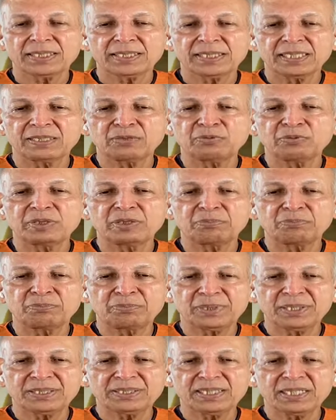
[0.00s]
then we'll
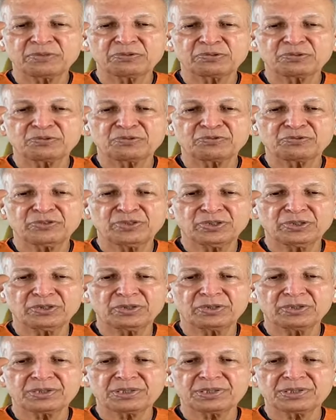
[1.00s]
breathe out
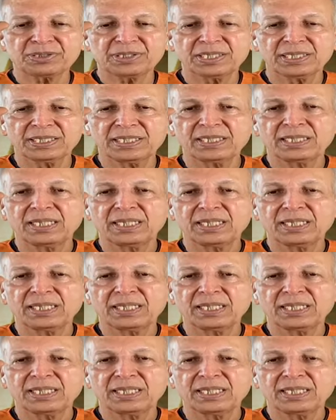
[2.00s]
first,